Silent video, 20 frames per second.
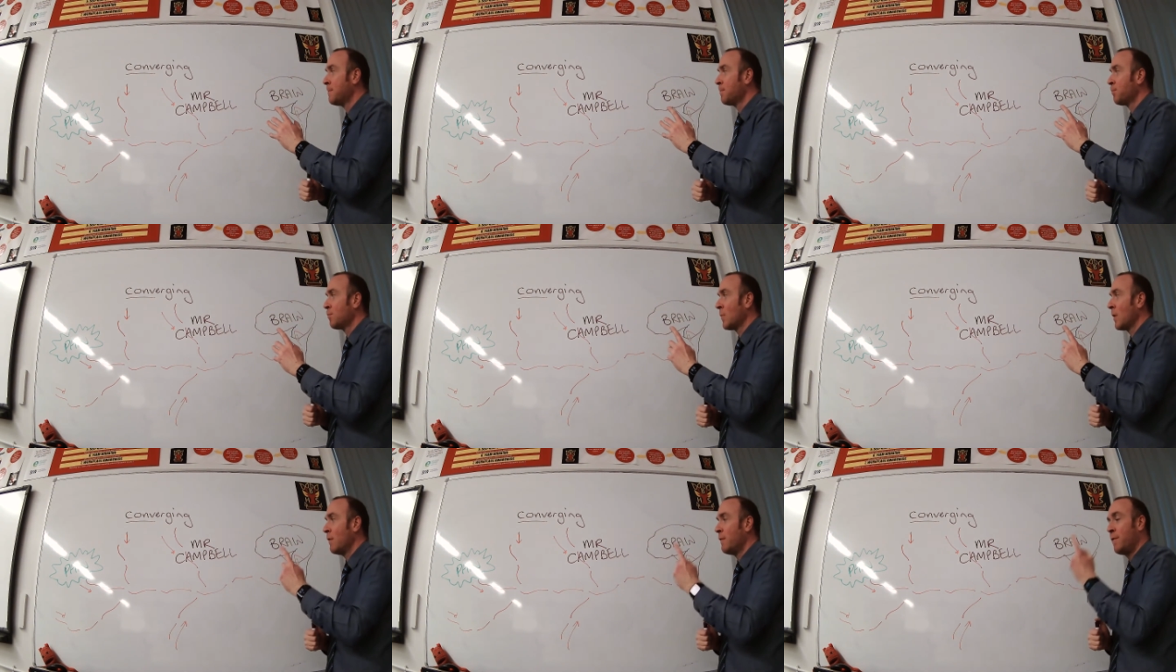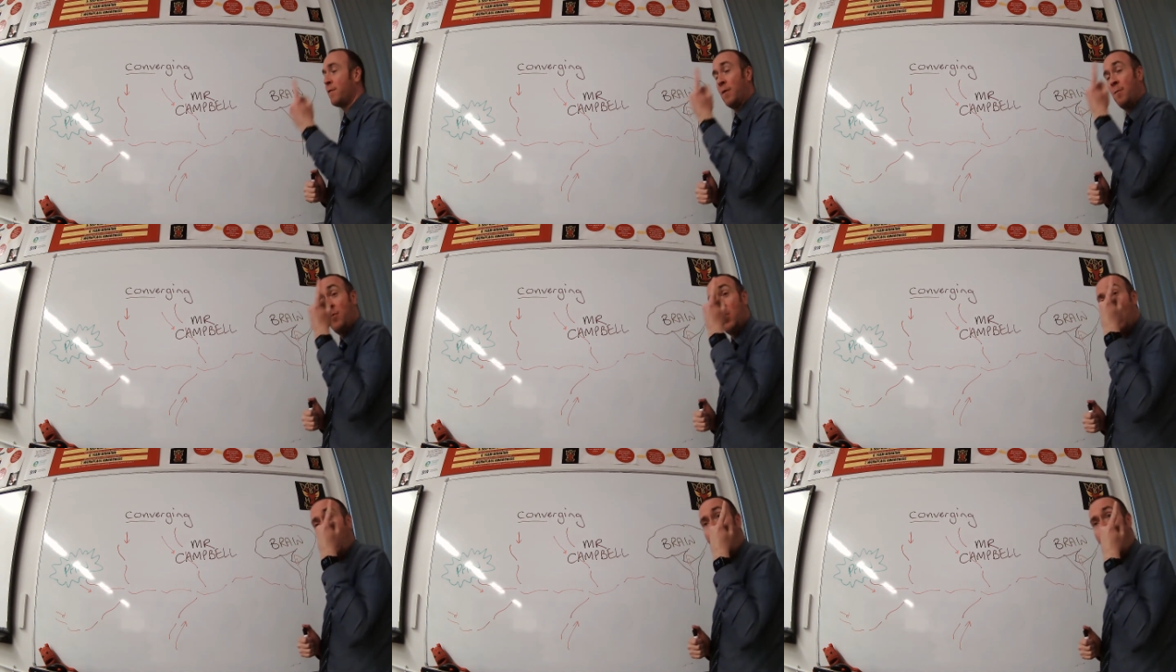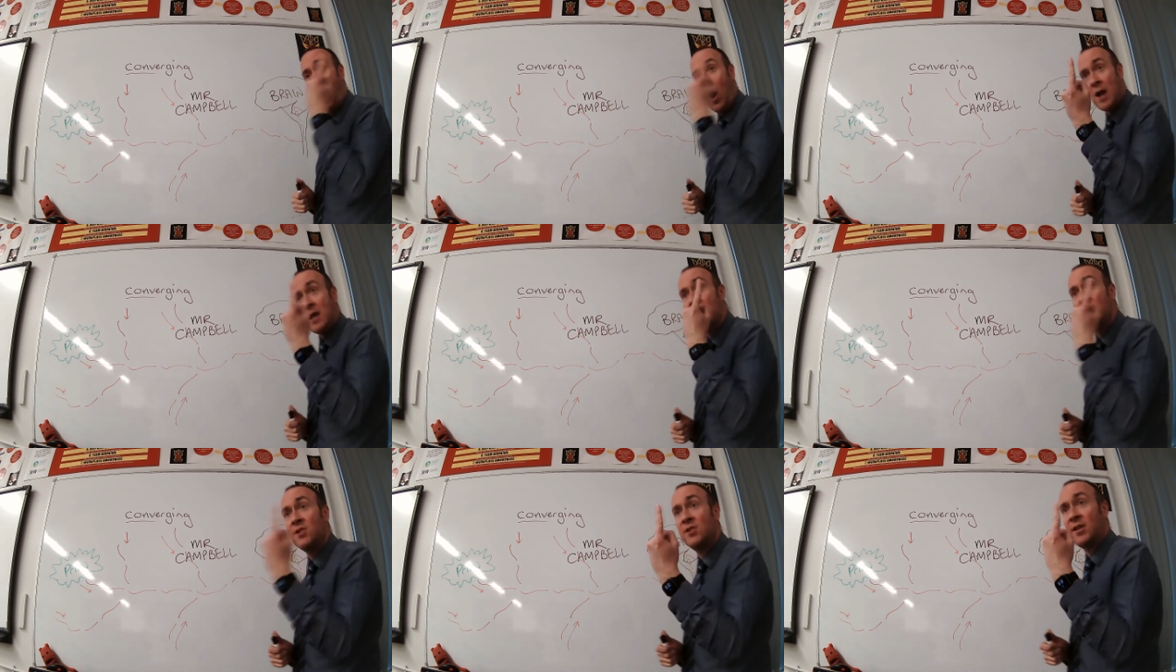from the
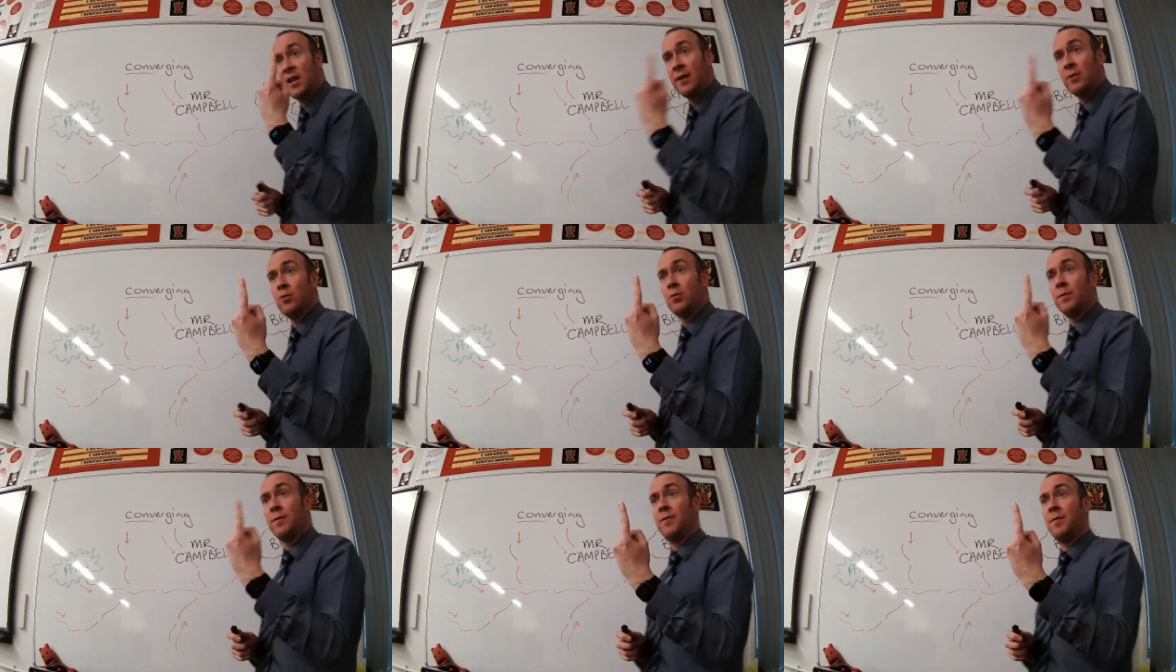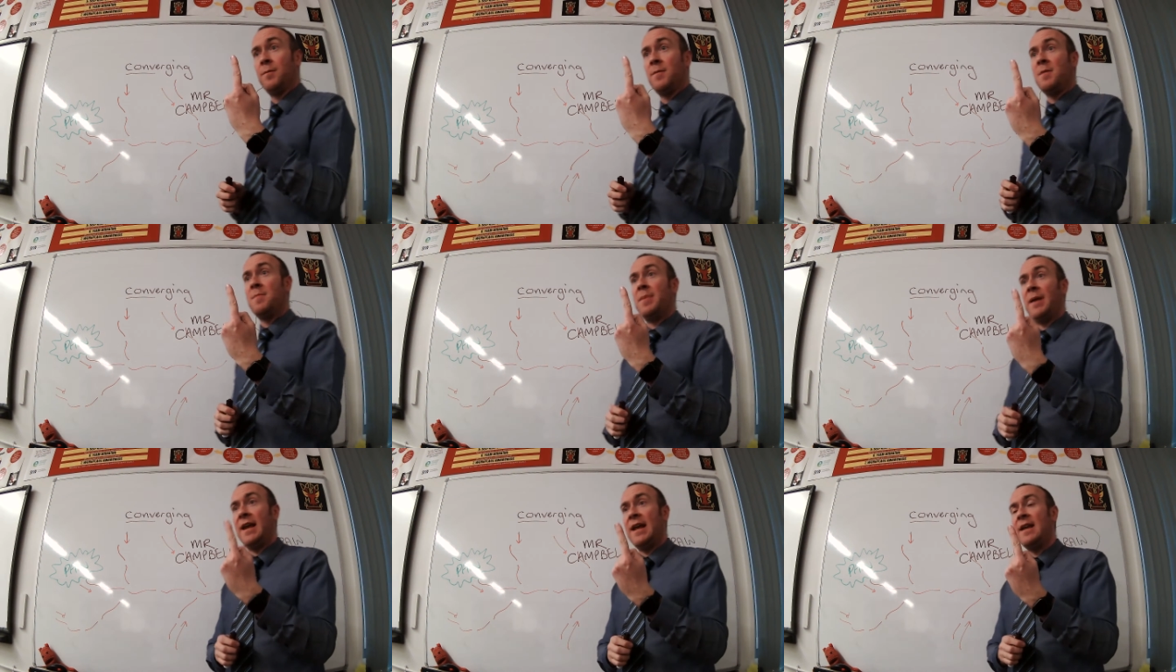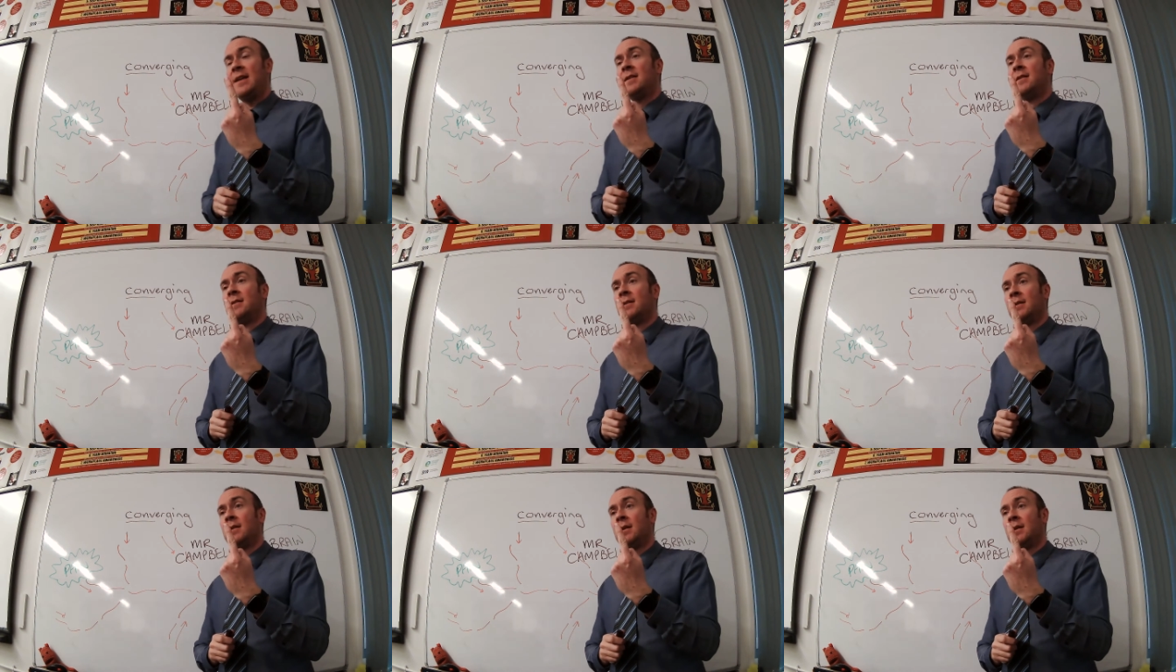one signal from the brain.